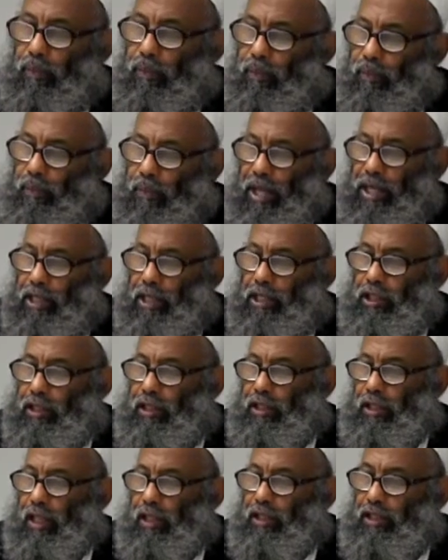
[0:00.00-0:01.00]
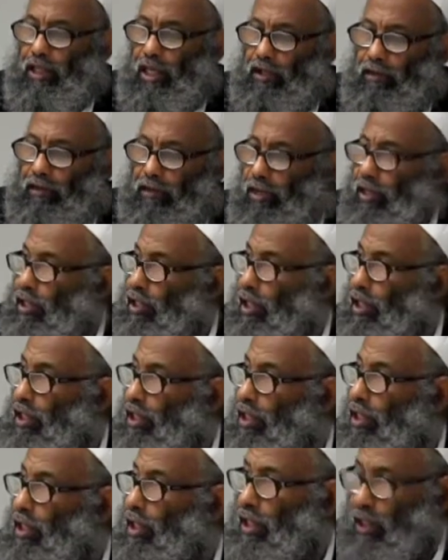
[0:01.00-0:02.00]
manage and take
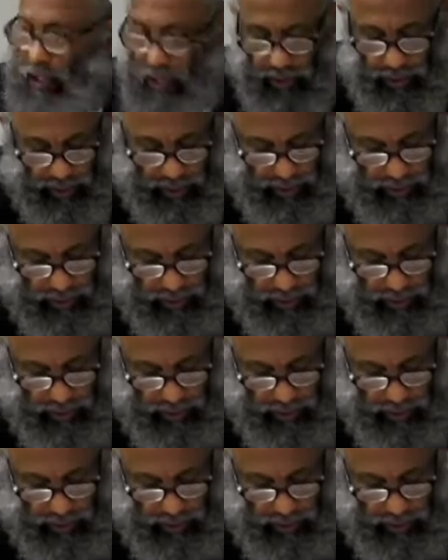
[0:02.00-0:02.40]
decision in